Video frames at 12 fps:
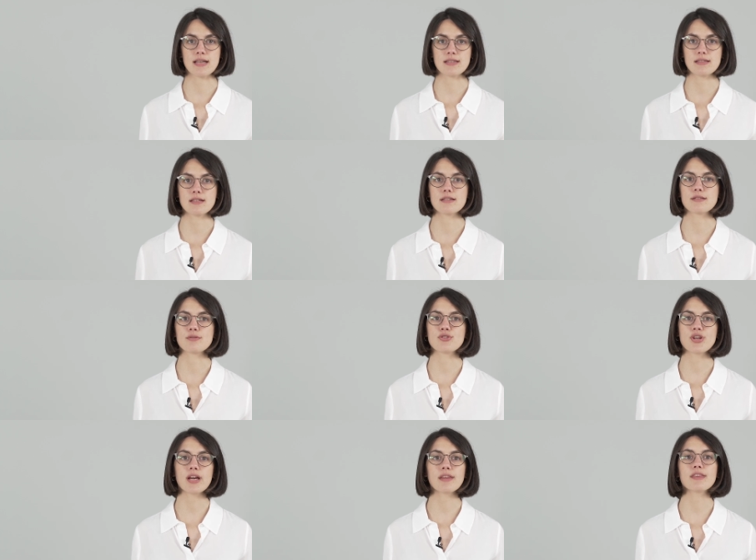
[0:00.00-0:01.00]
test is to
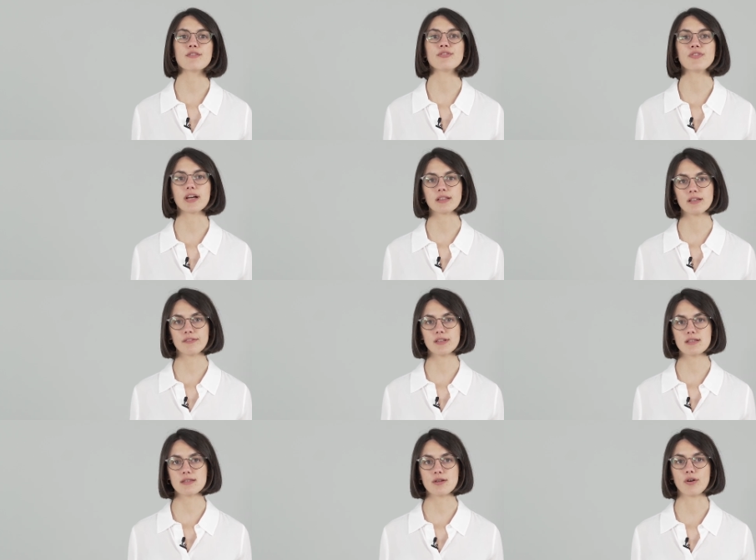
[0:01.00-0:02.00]
check the
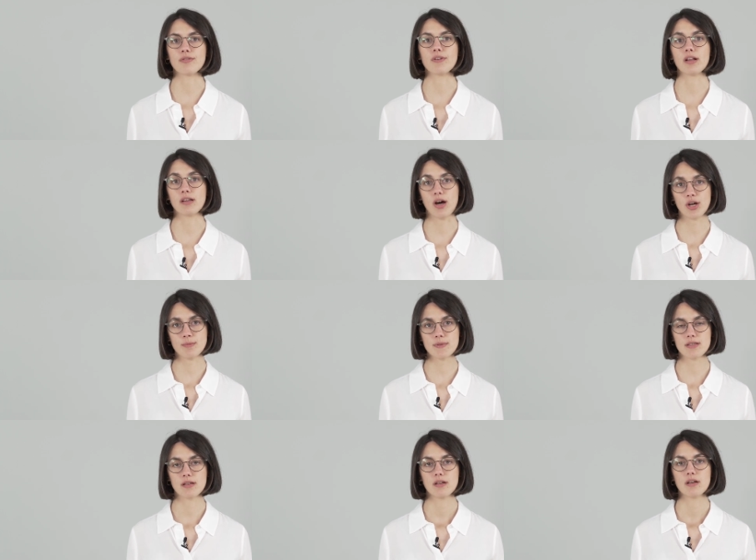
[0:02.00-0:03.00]
effectiveness of
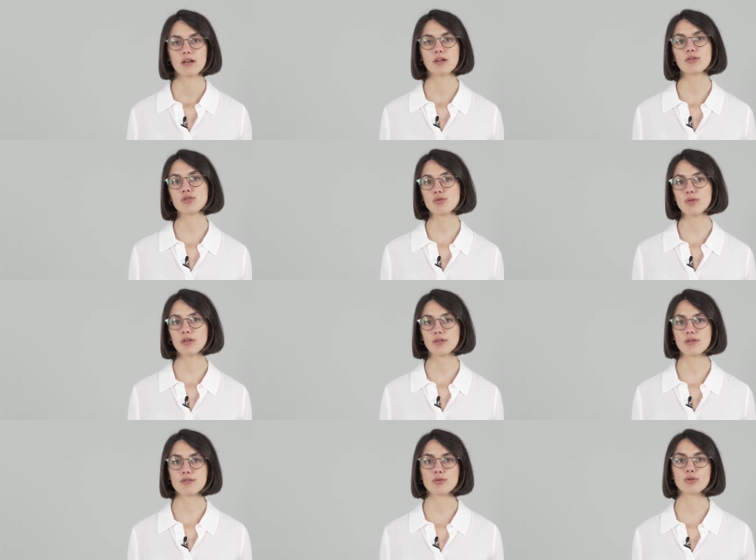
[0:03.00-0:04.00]
alarms,
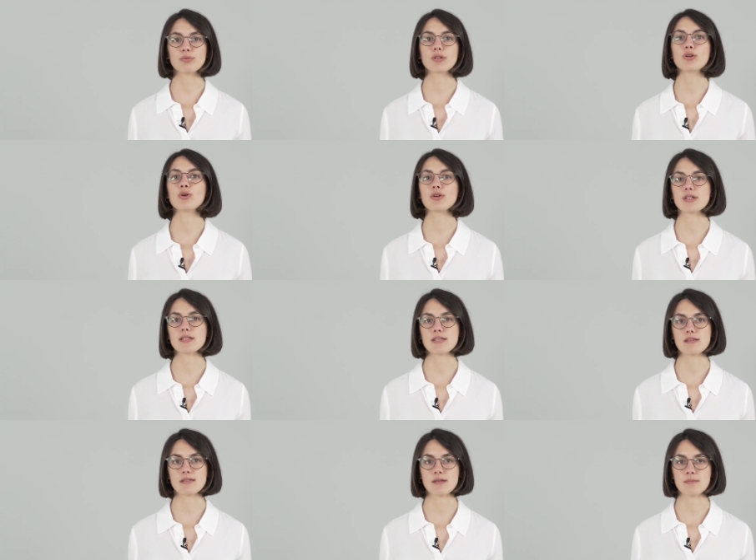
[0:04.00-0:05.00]
controllers, or recording
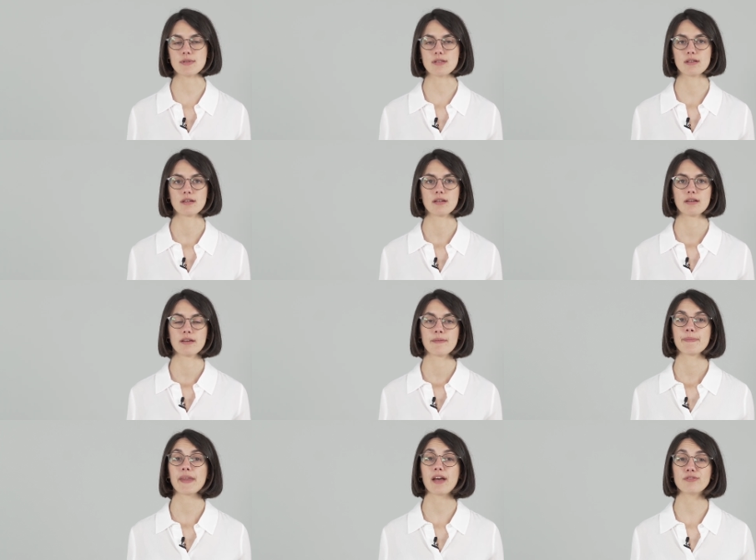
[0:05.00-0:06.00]
systems.
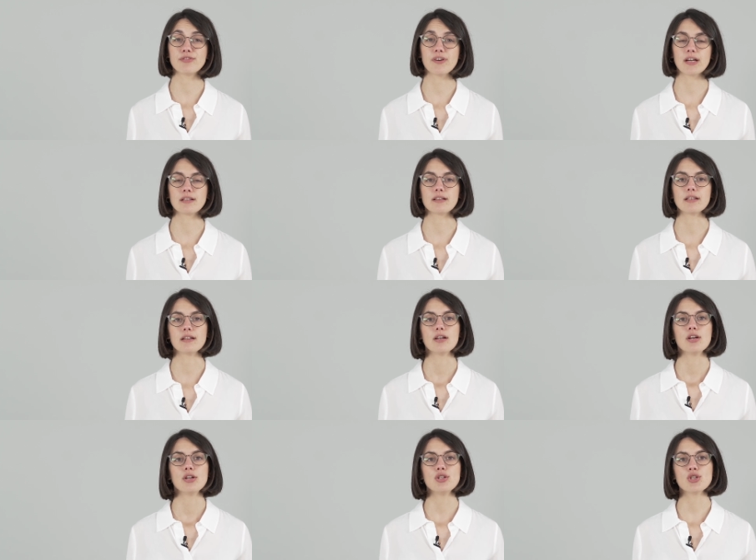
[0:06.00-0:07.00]
And finally,
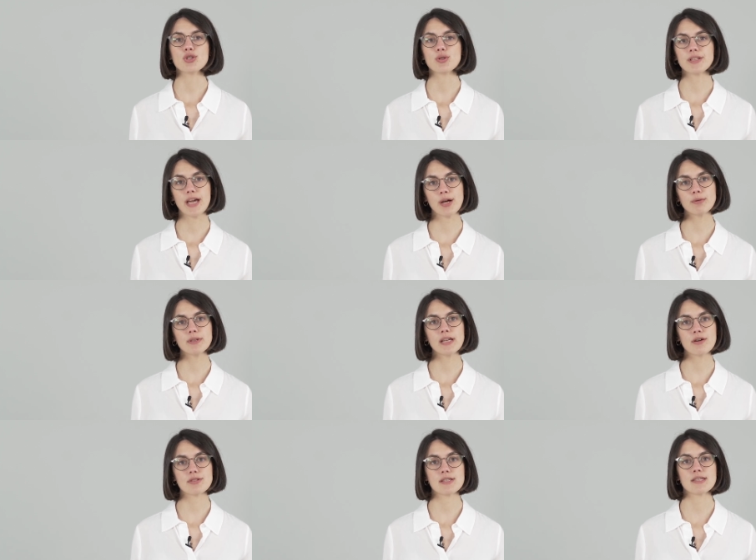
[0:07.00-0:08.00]
you should carry
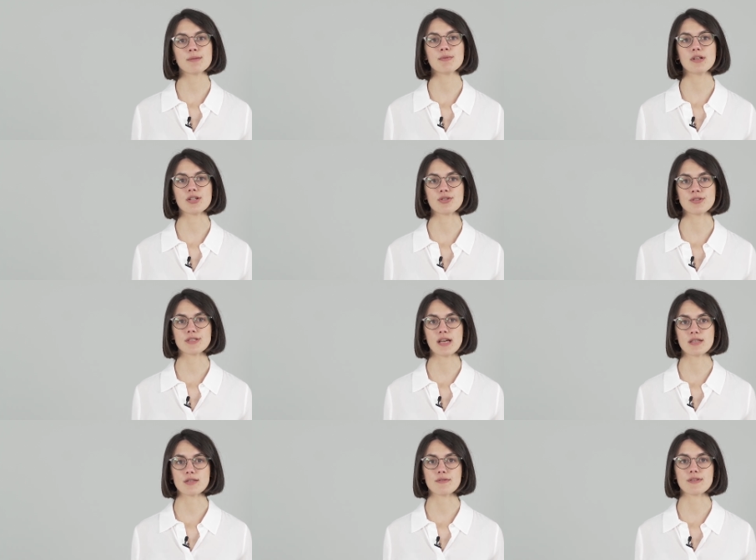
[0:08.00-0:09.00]
out a simulation
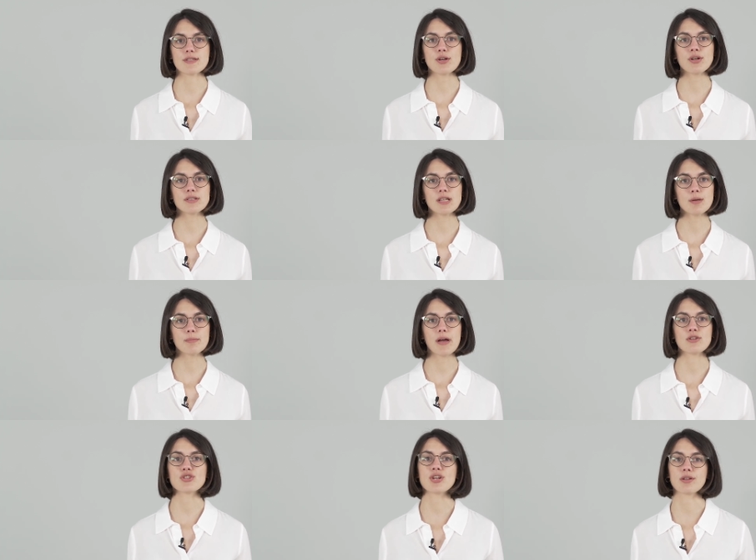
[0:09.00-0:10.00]
test of startup
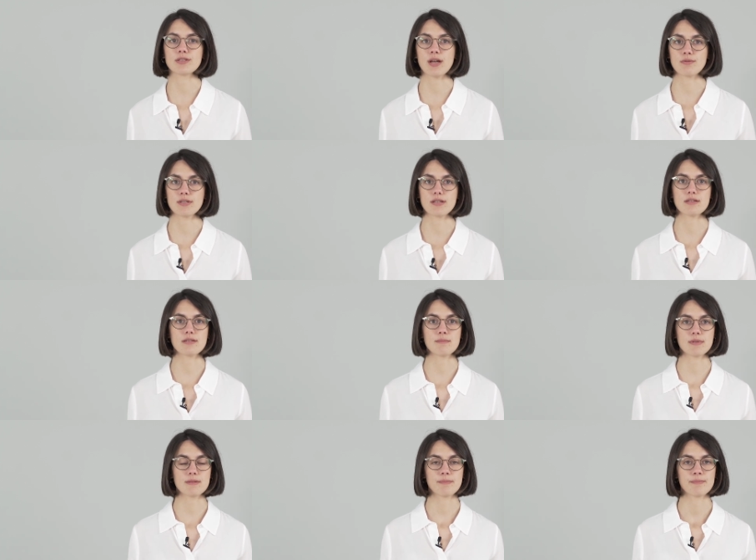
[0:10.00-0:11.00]
and shutdown
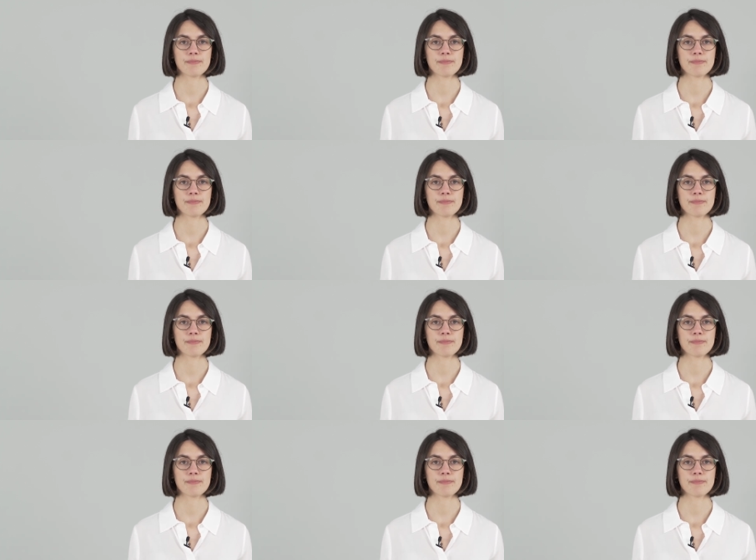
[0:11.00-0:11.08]
systems.